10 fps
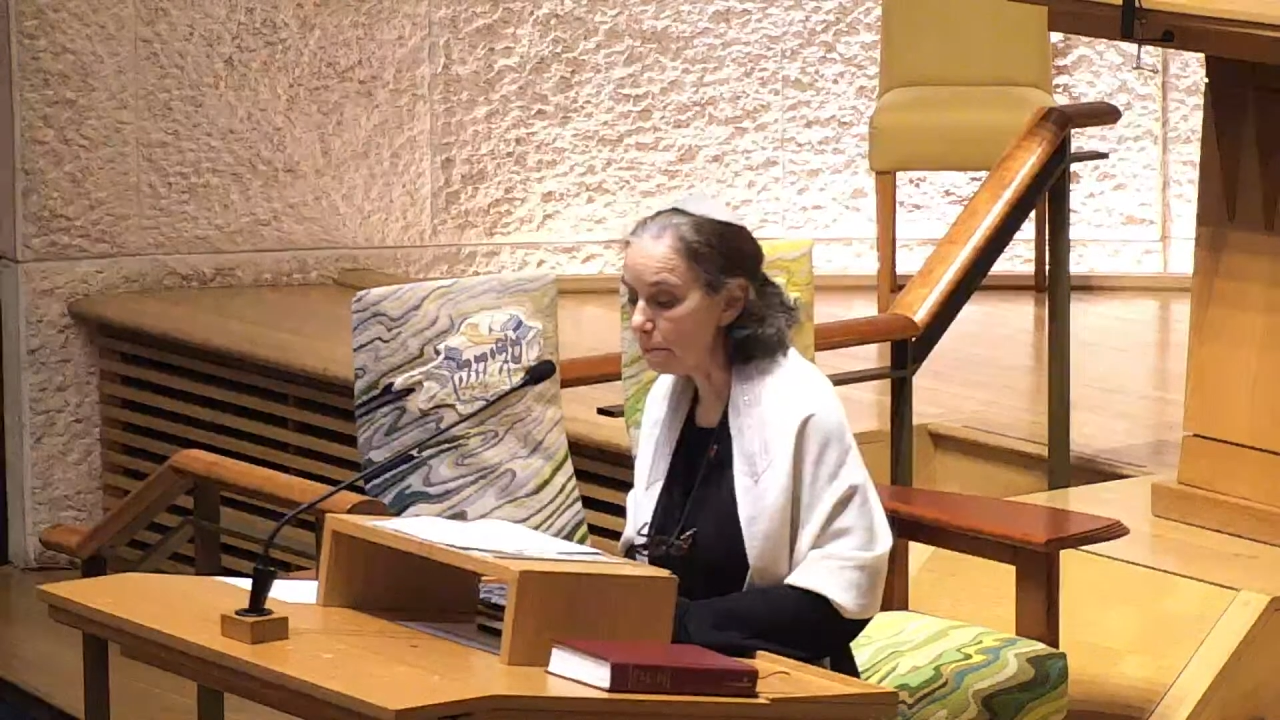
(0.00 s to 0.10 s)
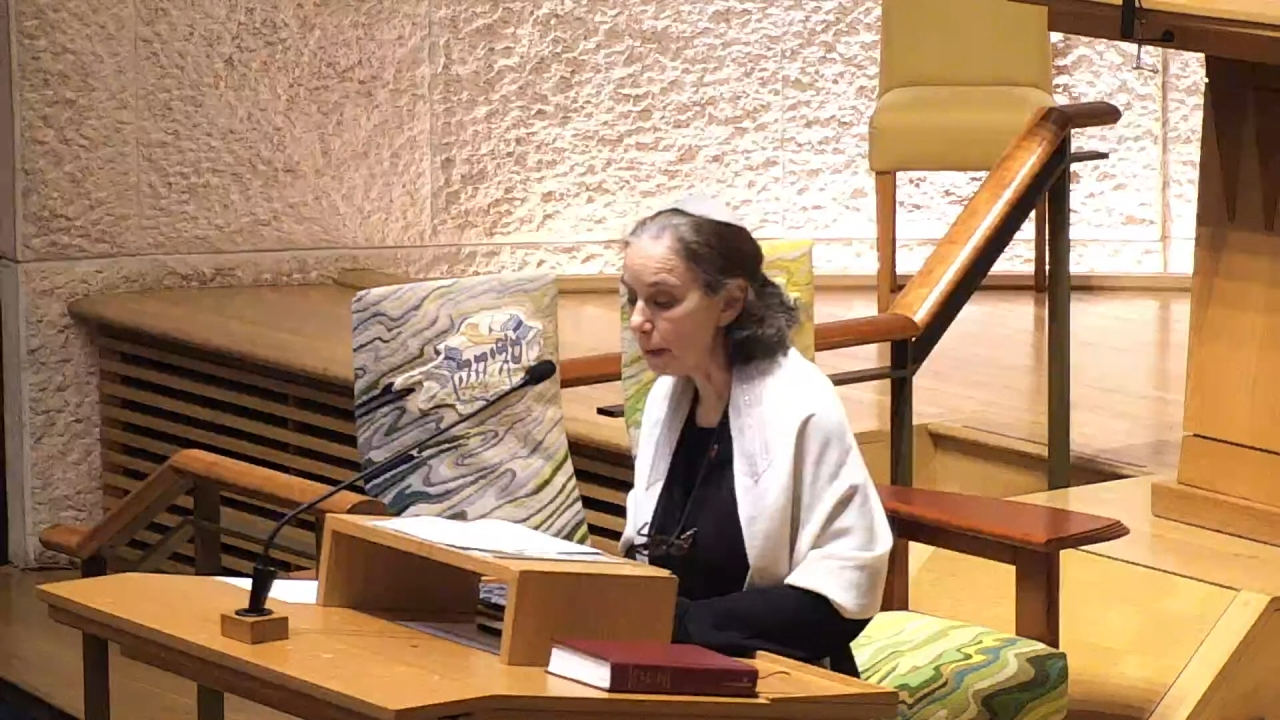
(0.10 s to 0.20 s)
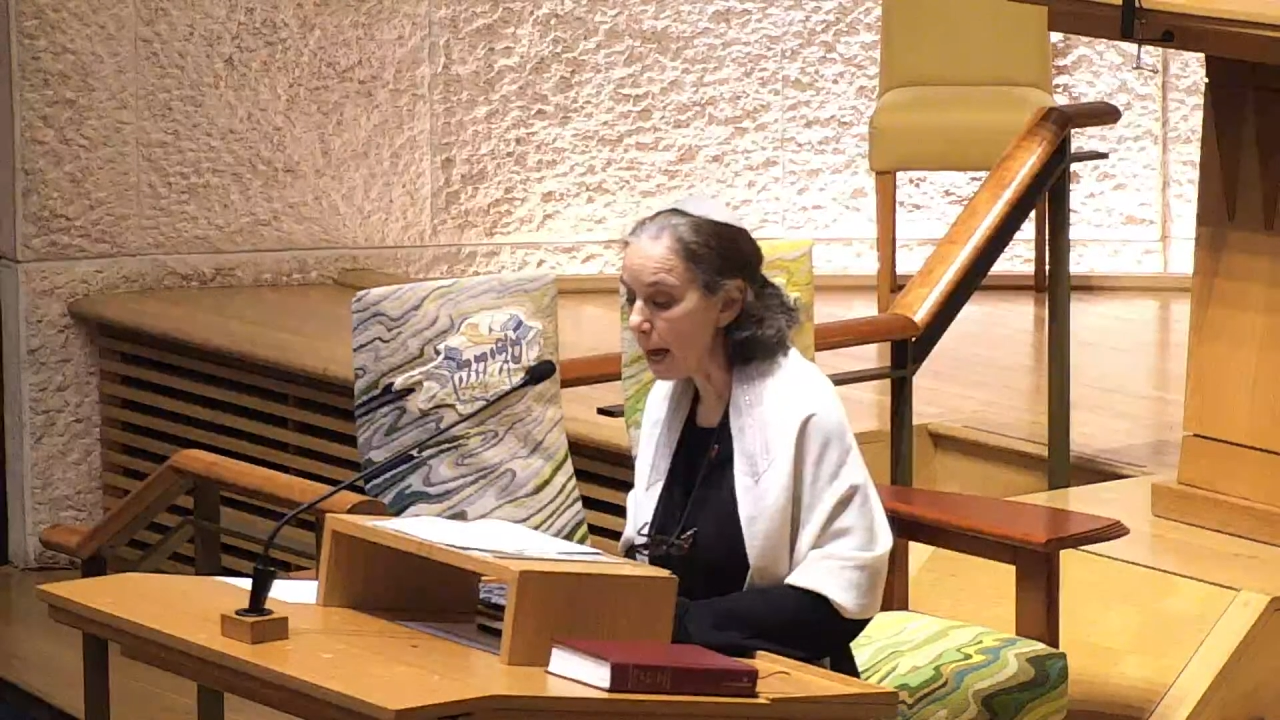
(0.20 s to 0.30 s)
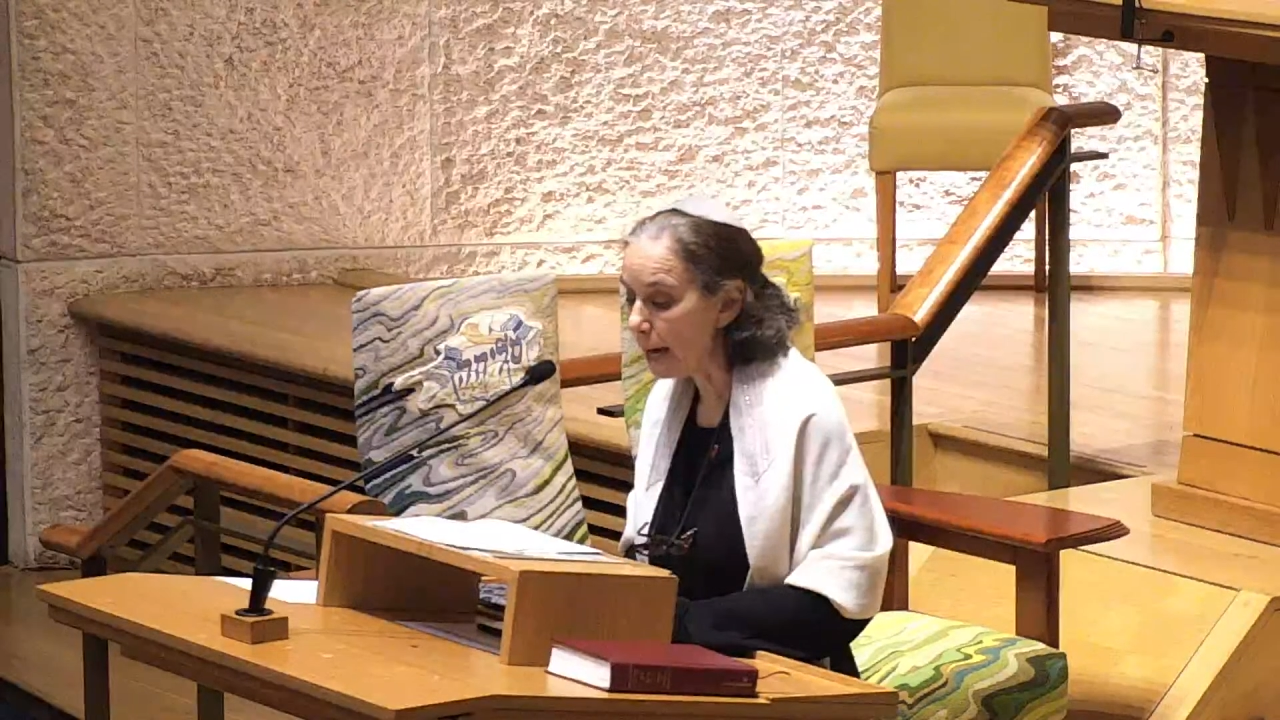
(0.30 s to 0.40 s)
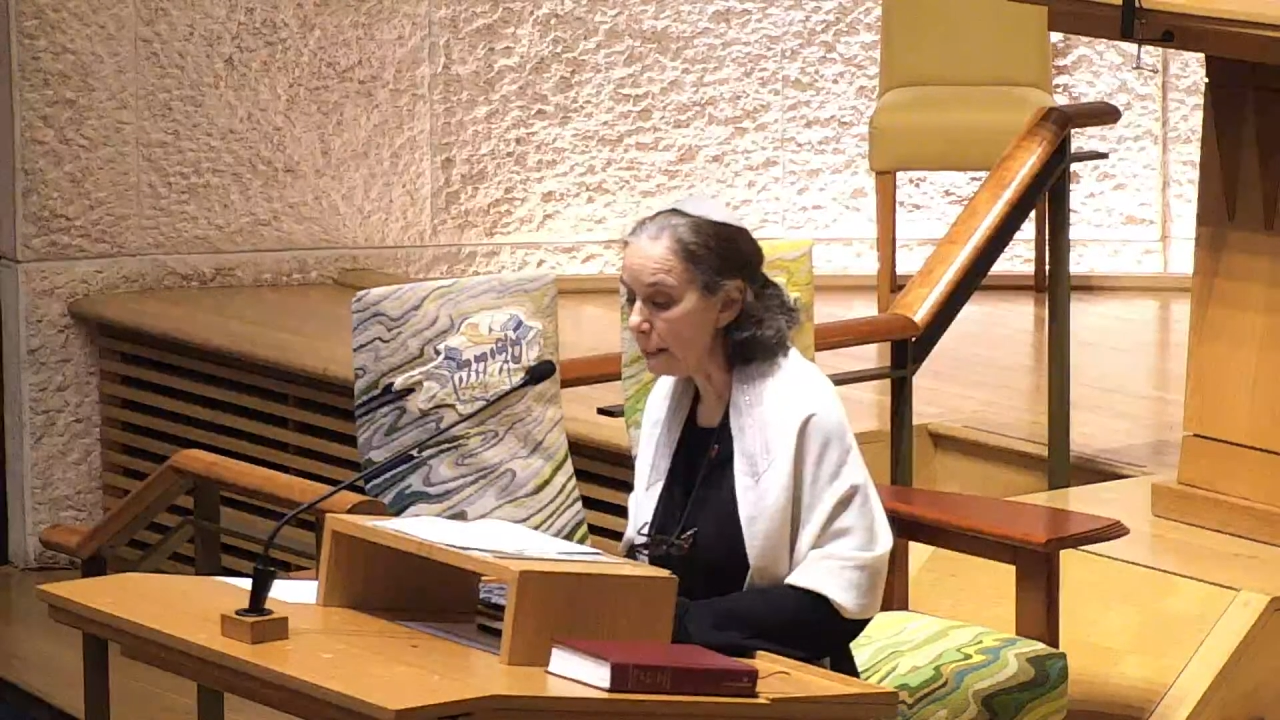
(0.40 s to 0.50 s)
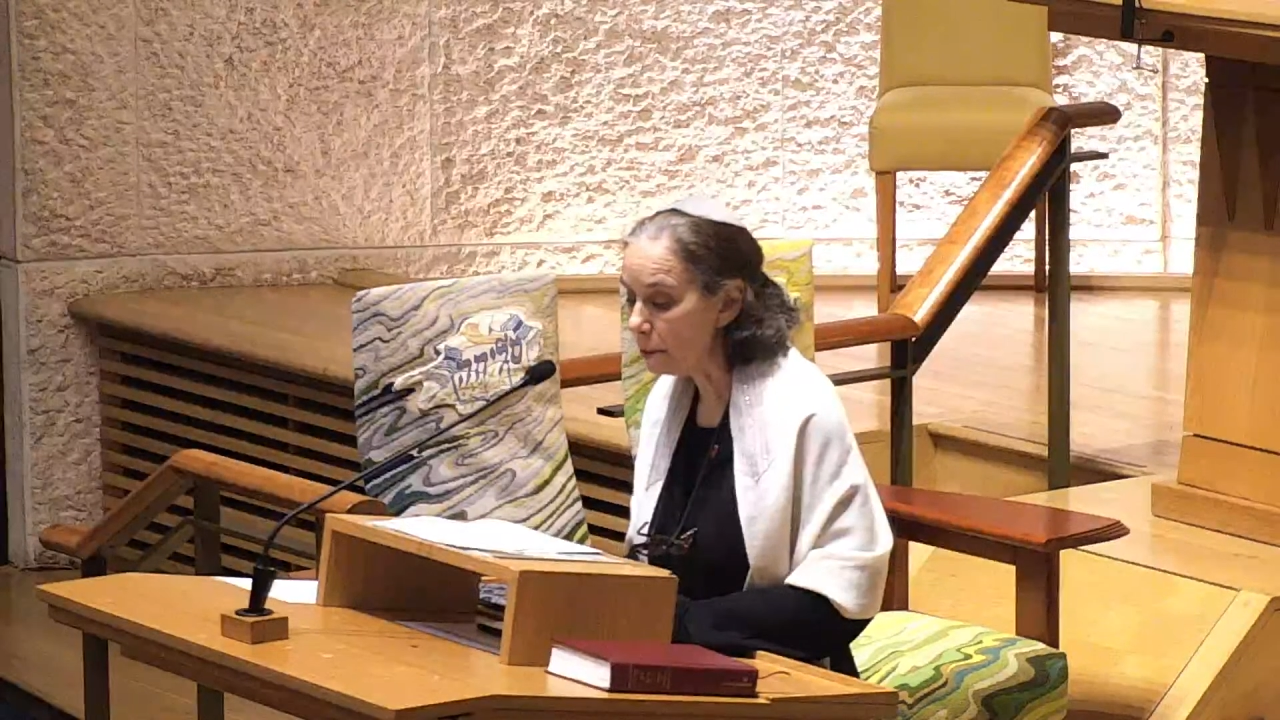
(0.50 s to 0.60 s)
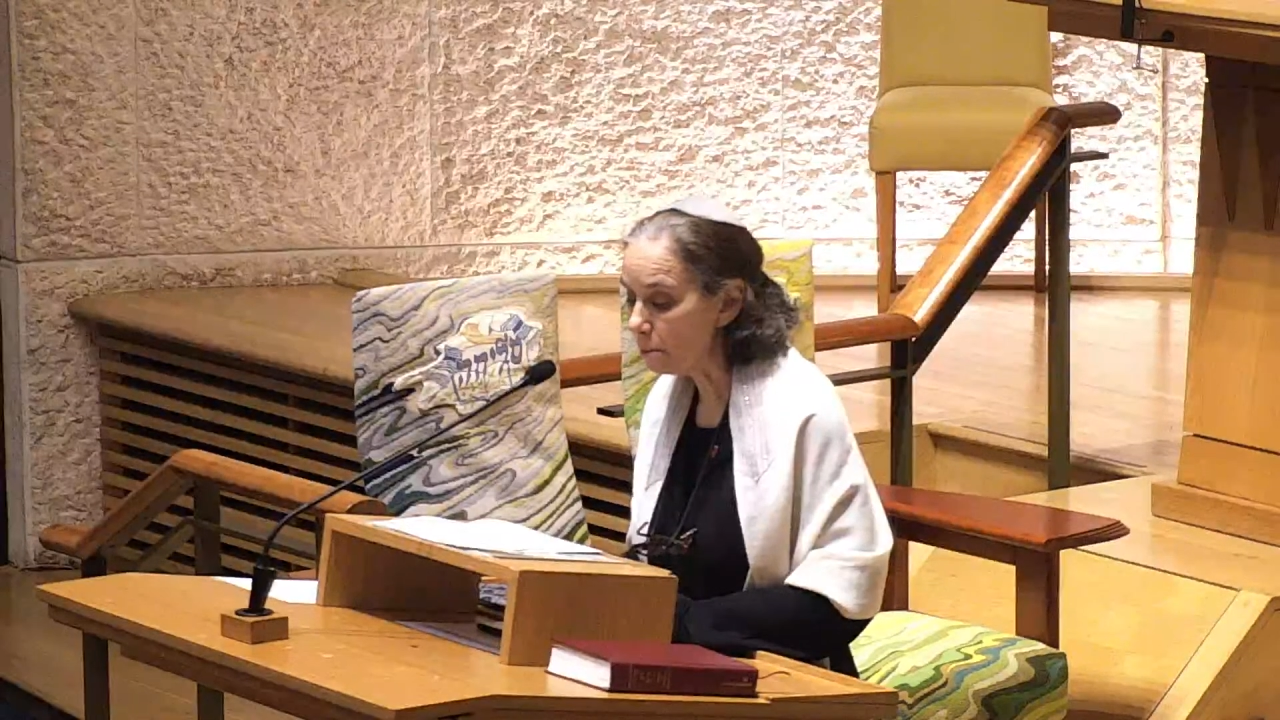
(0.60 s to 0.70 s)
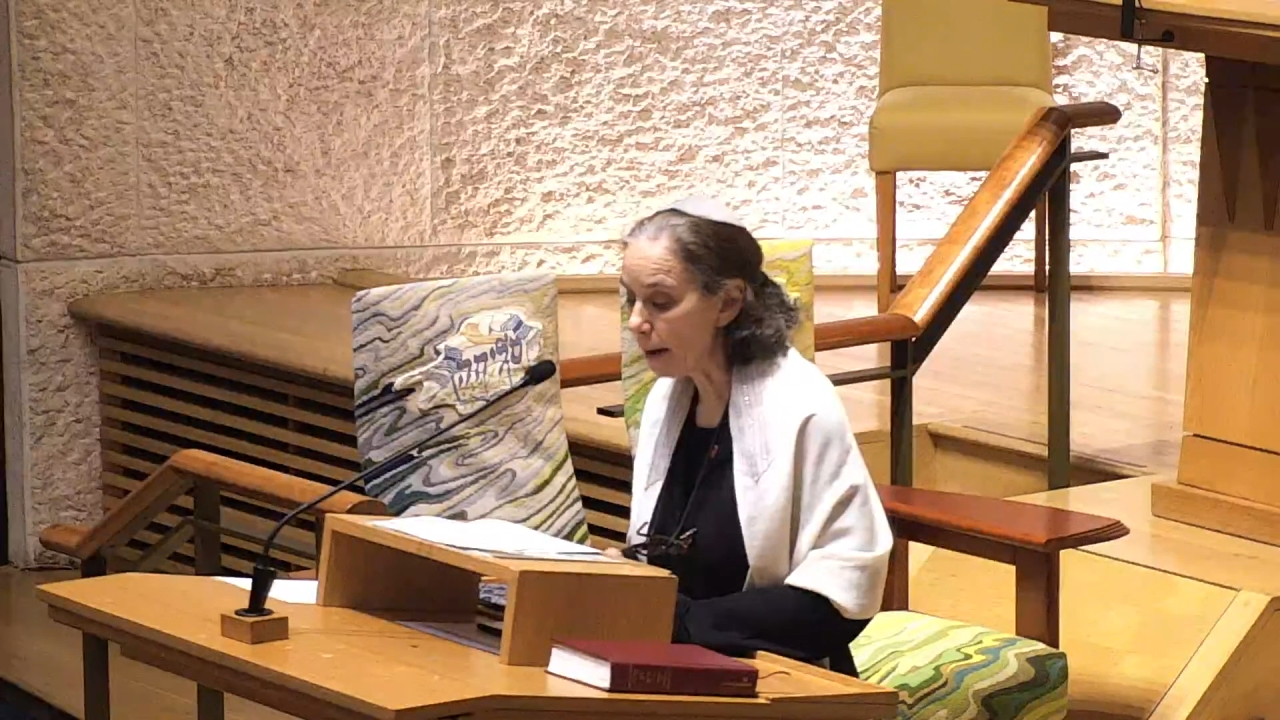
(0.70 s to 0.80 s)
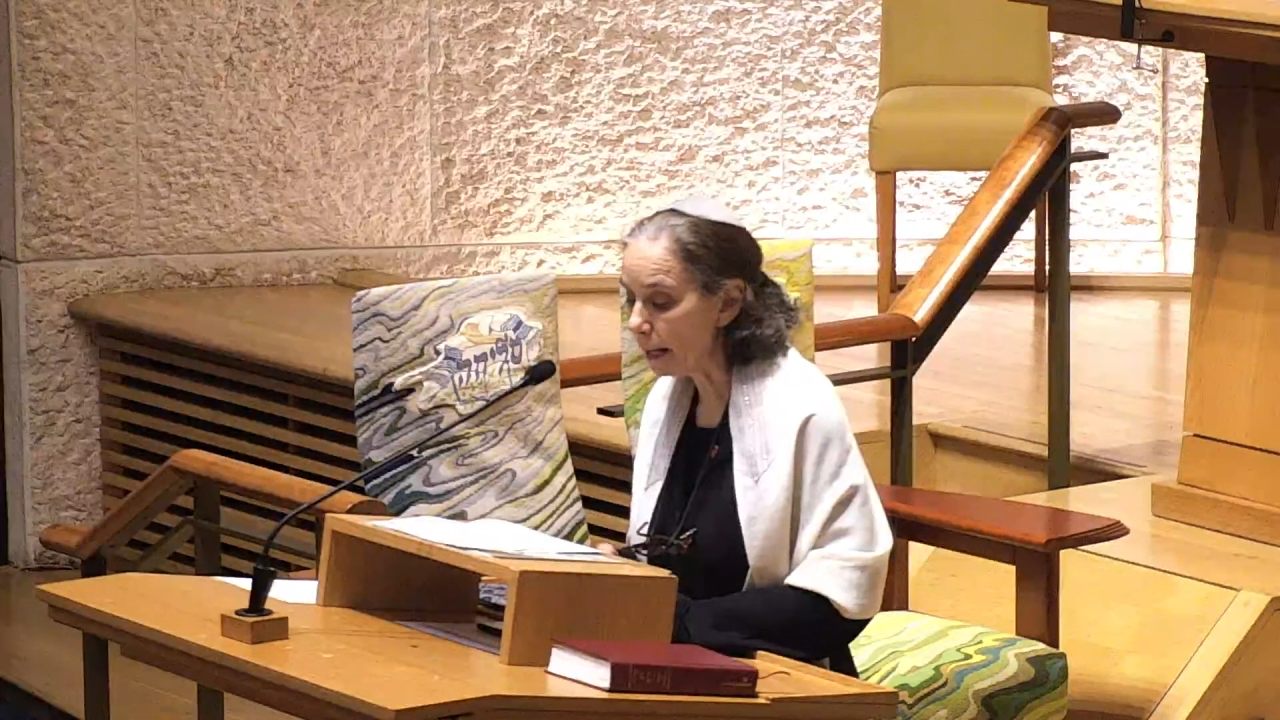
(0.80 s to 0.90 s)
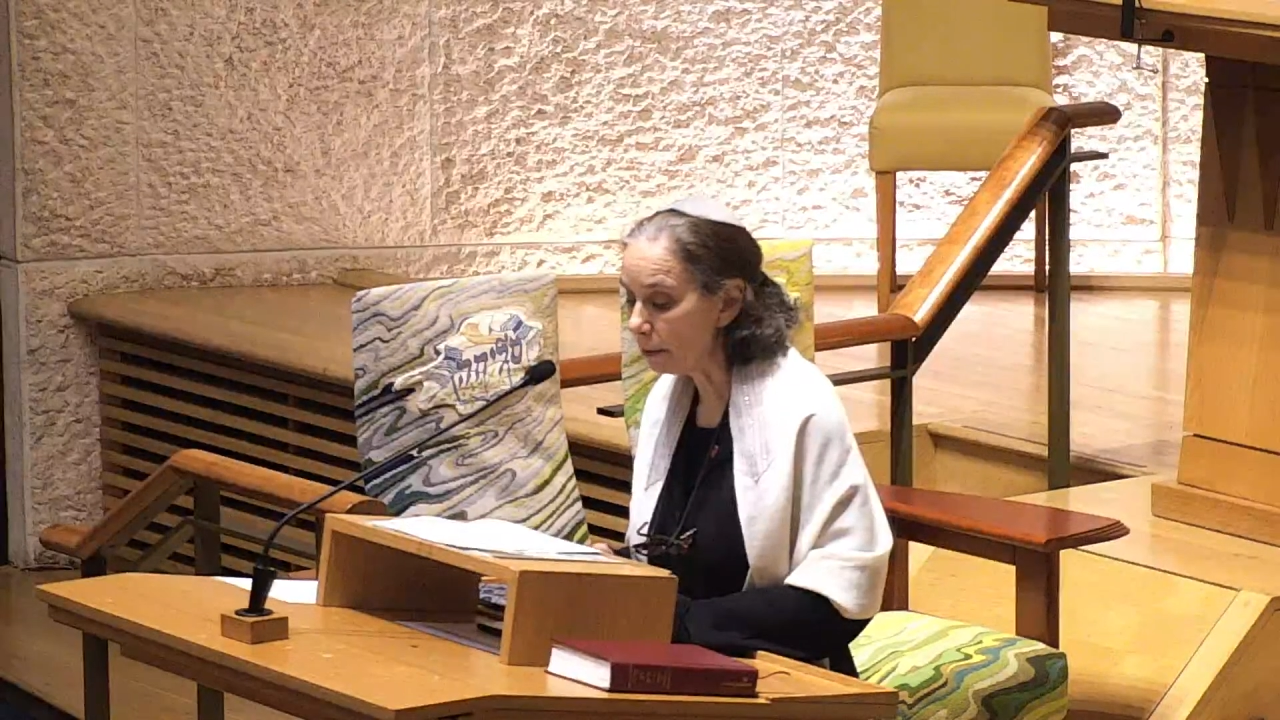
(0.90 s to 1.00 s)
blind
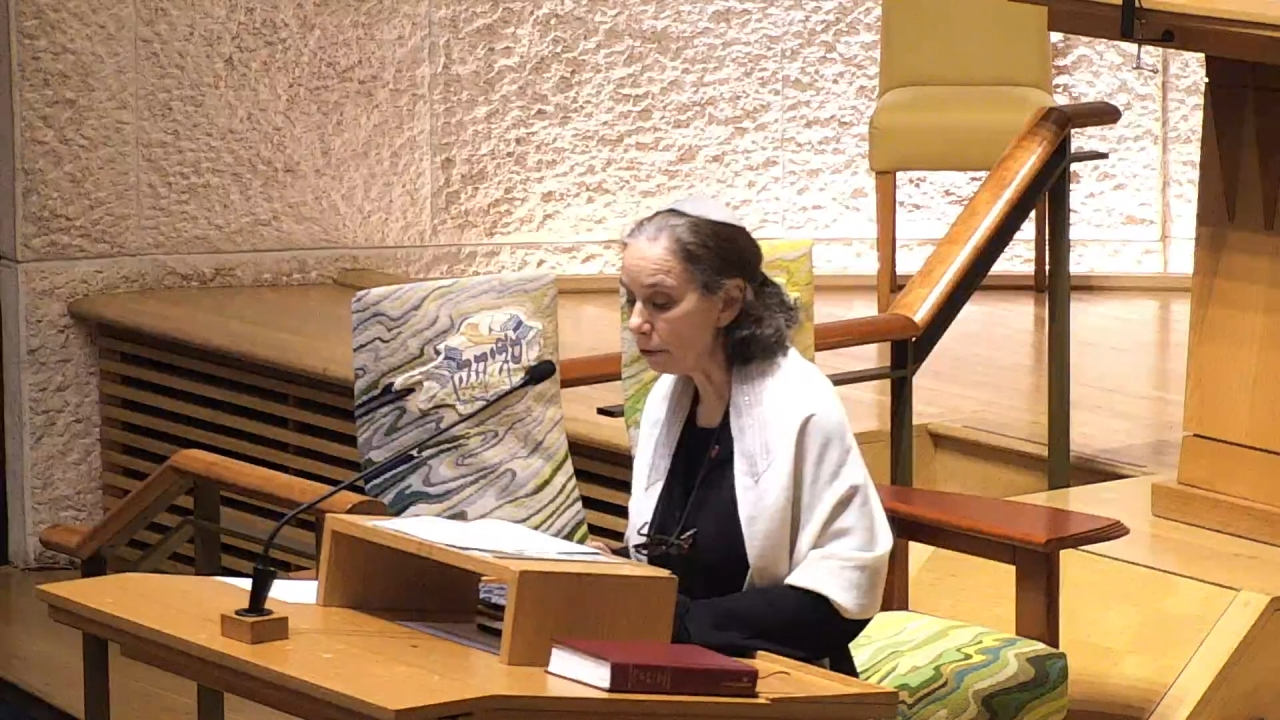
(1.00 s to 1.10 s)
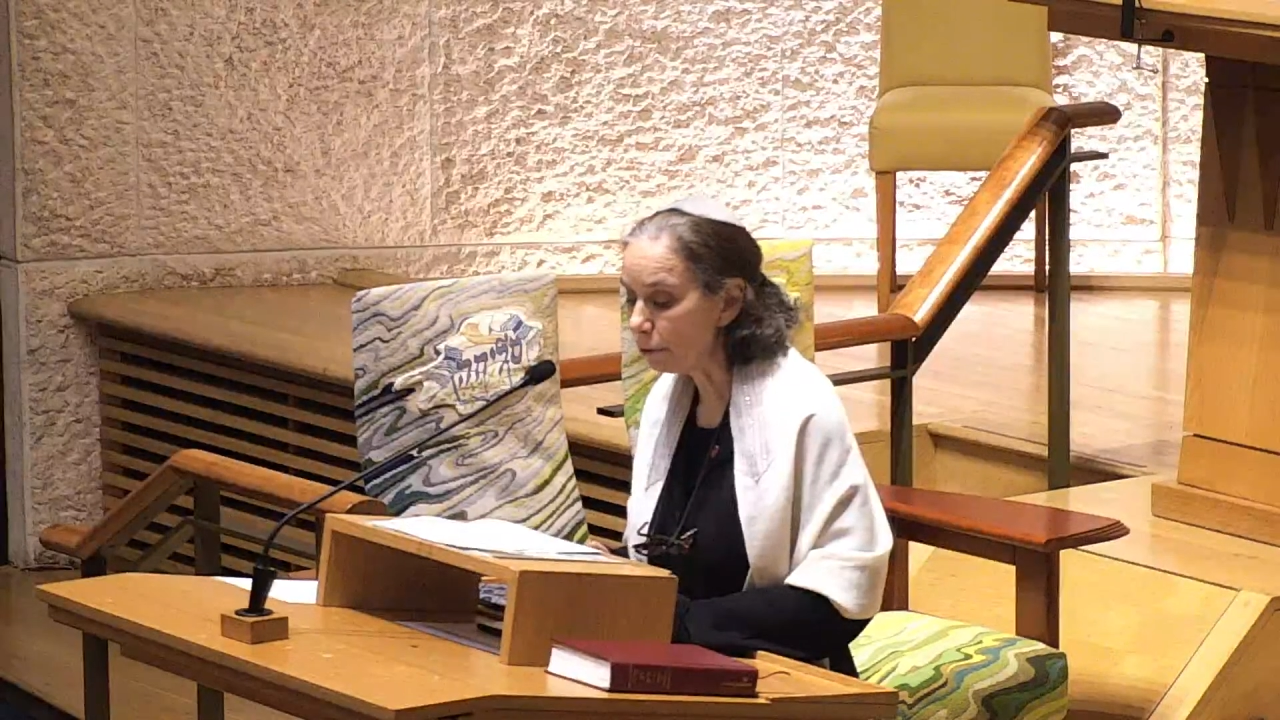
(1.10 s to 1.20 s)
man